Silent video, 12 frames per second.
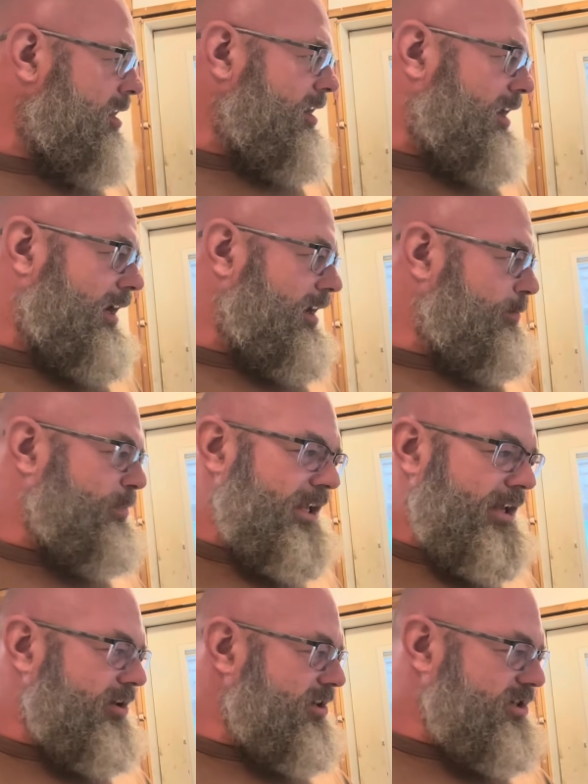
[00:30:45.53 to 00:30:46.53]
But yeah, you
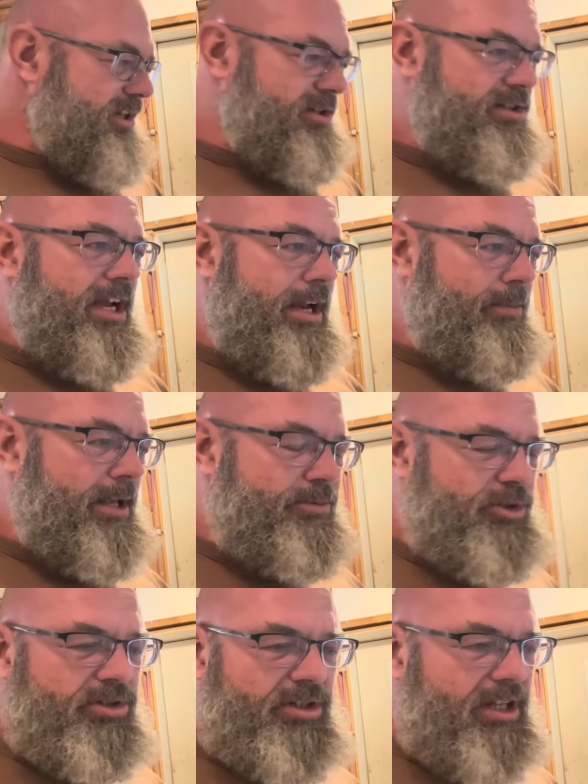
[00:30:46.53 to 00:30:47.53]
can see in the time lapse,
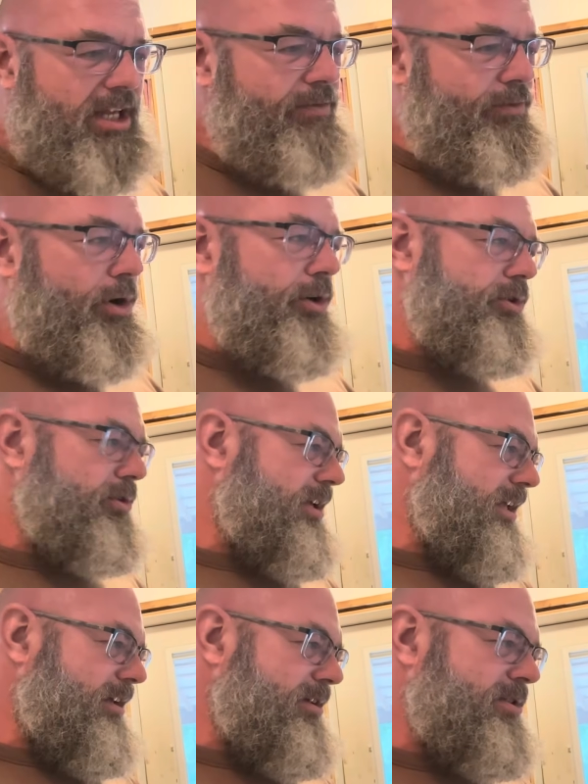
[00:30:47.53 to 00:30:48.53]
just a lot of on your
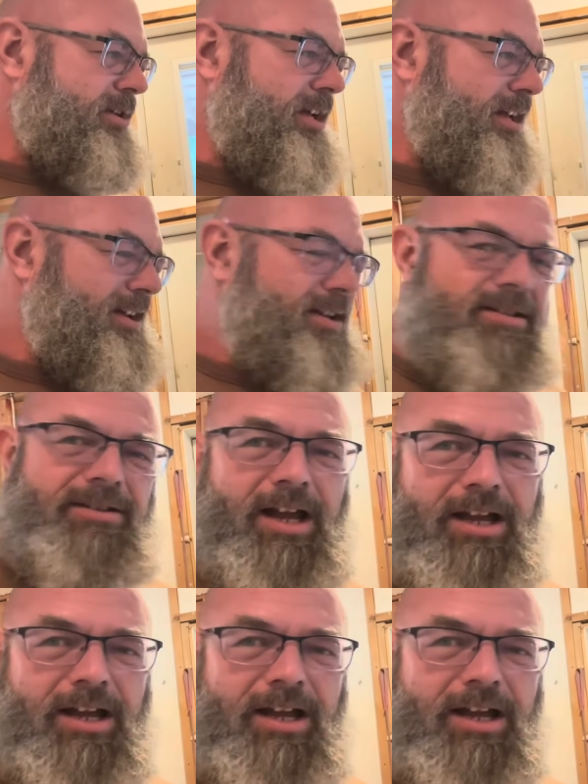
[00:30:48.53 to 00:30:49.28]
knees, not